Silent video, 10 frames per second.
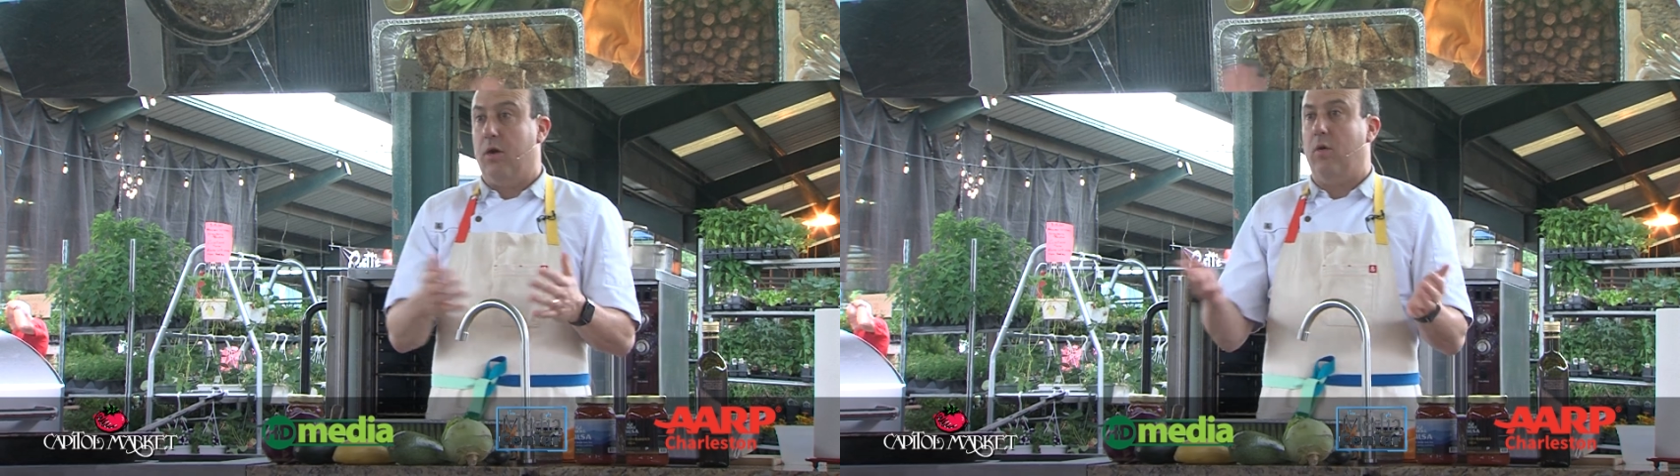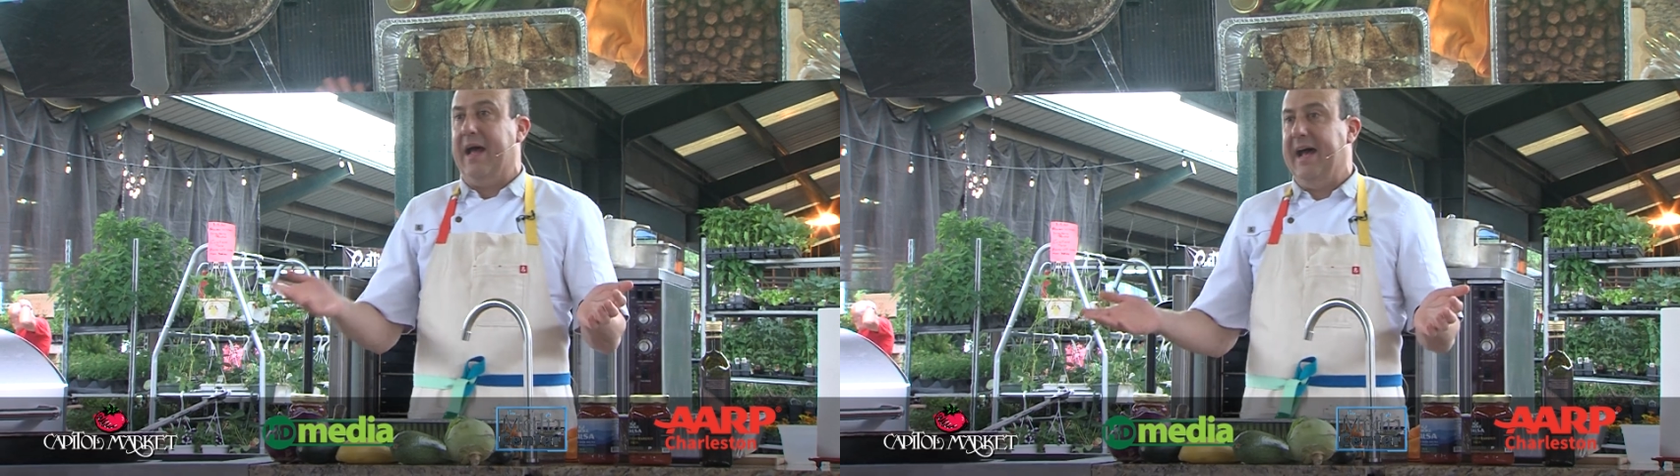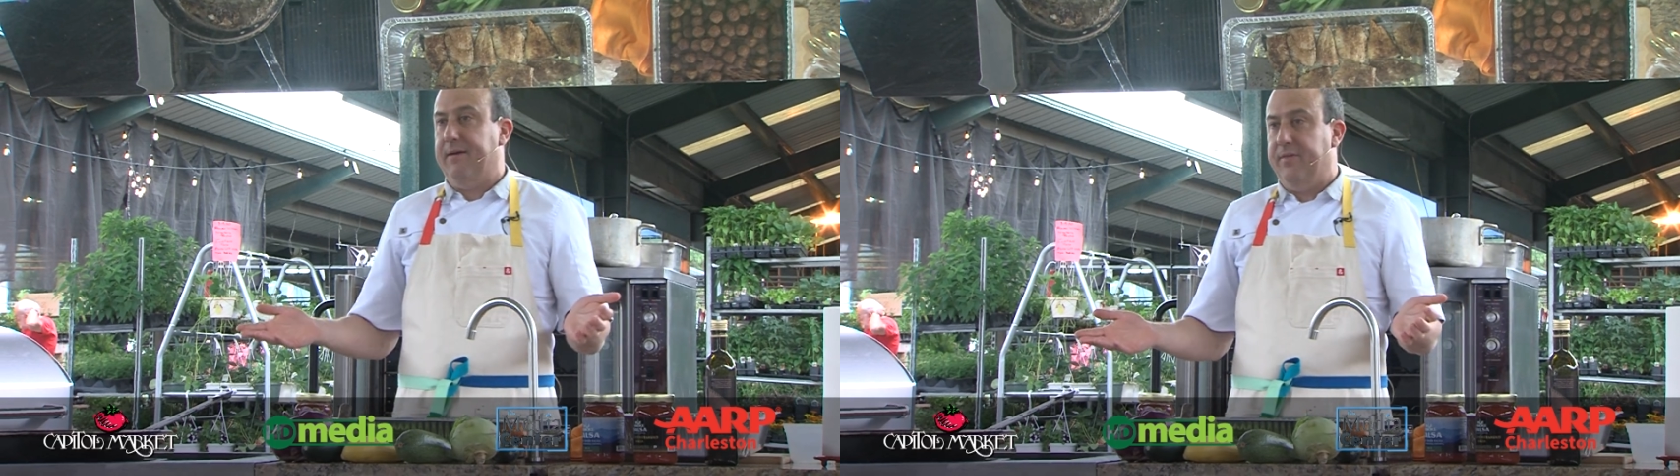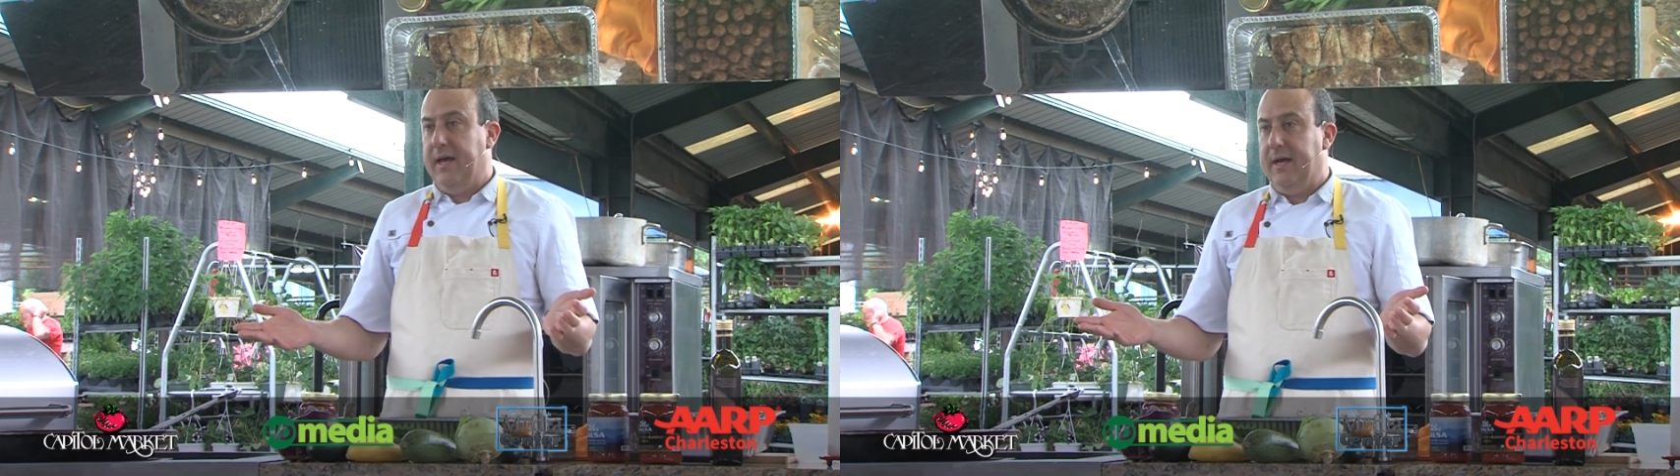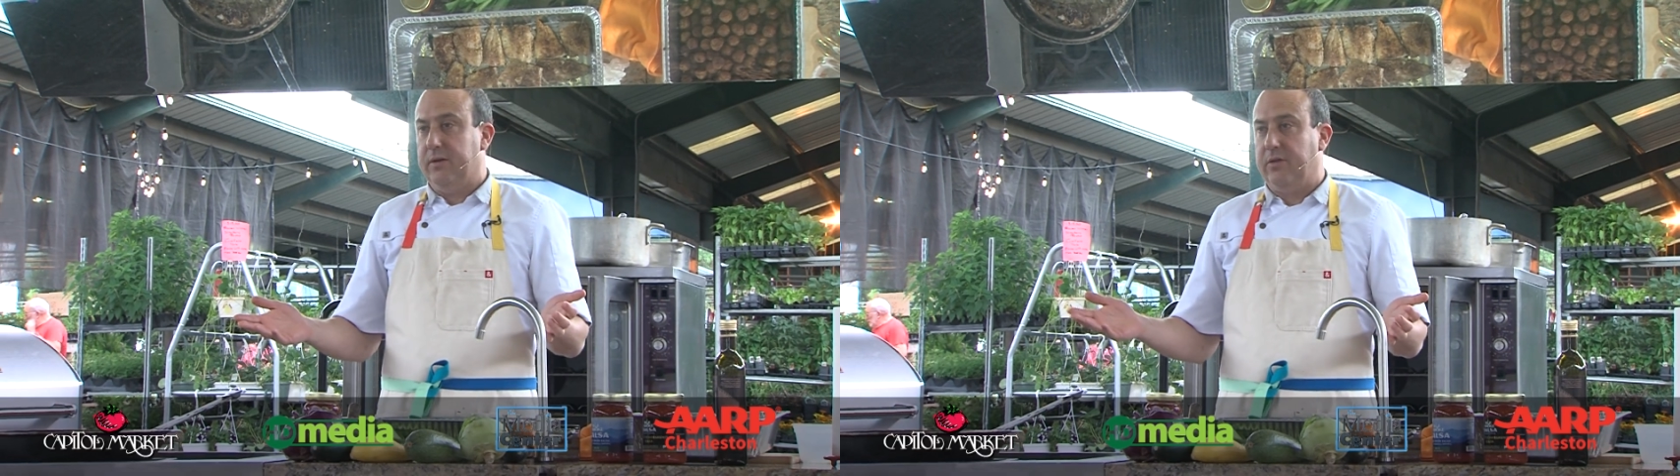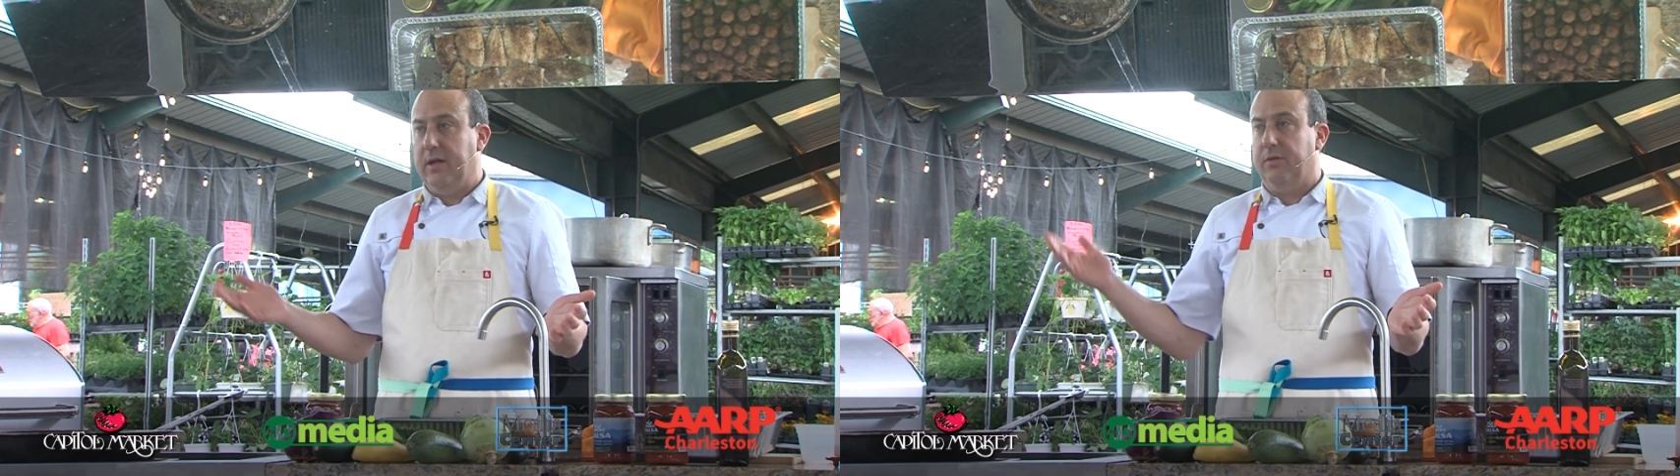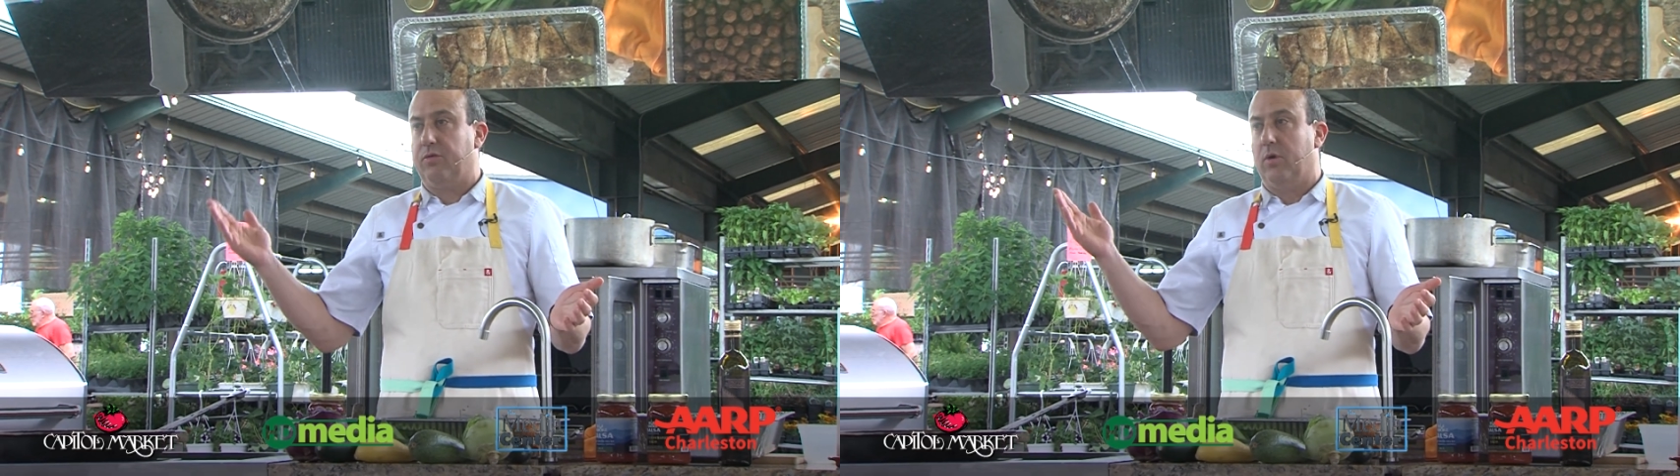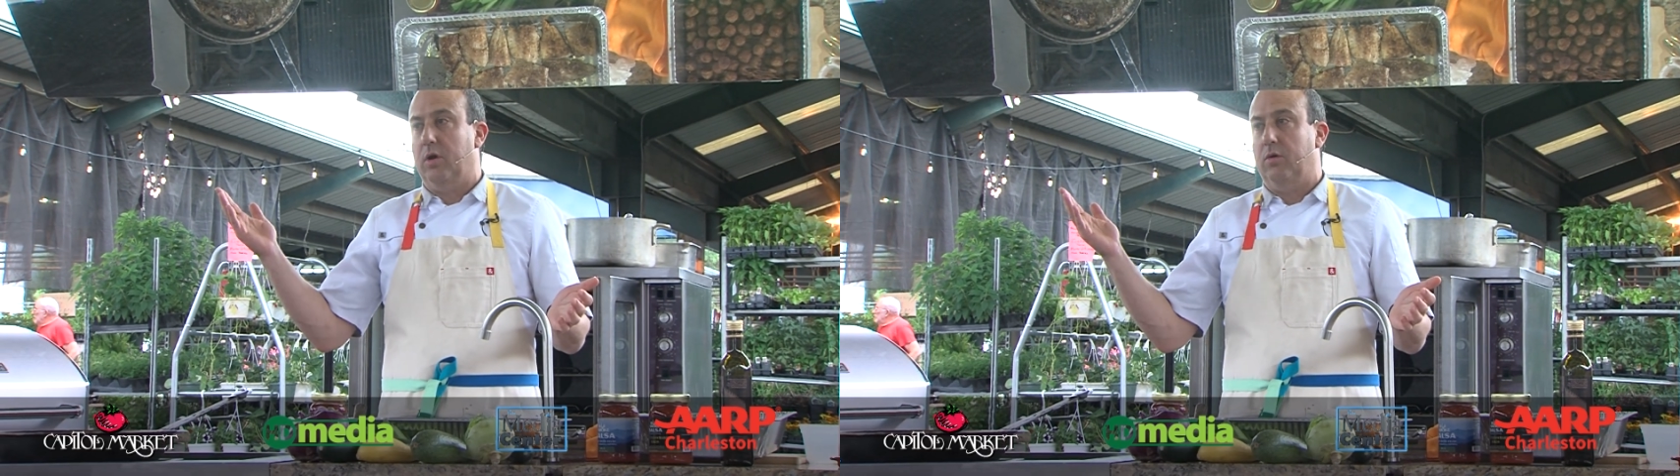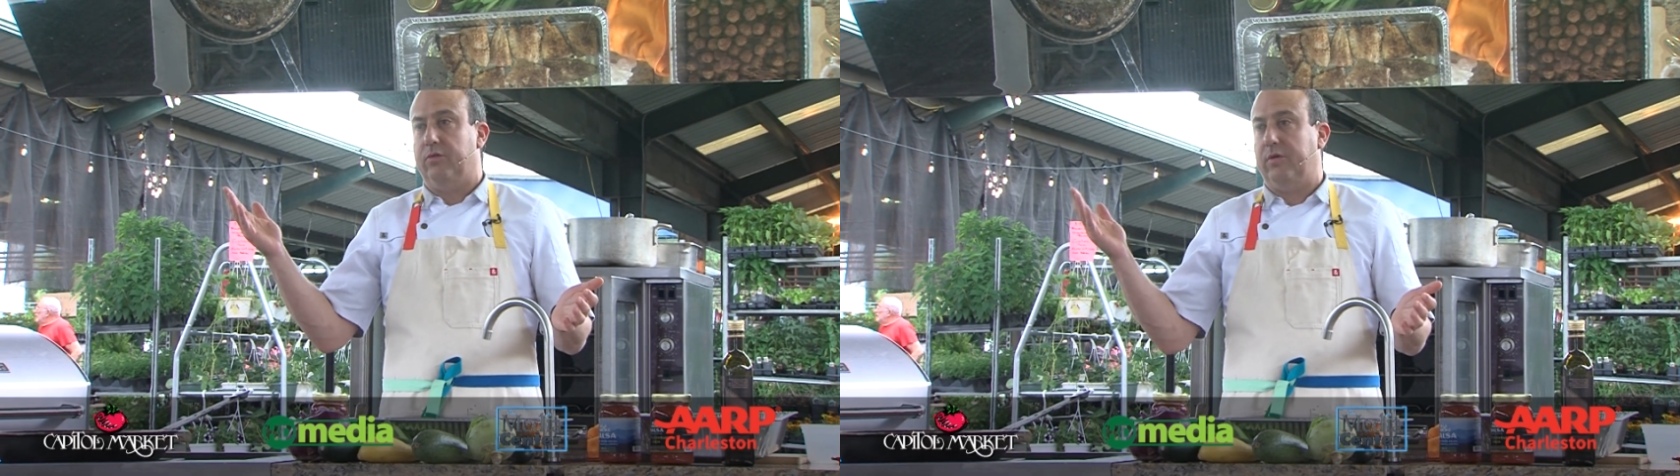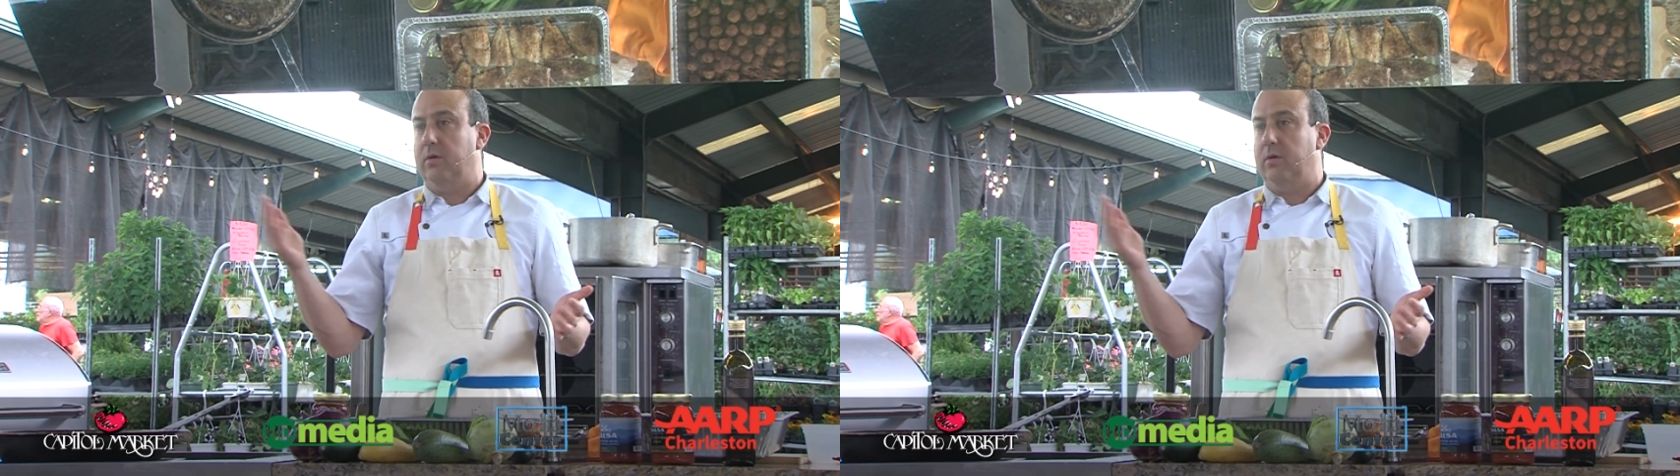don't have that, it throws,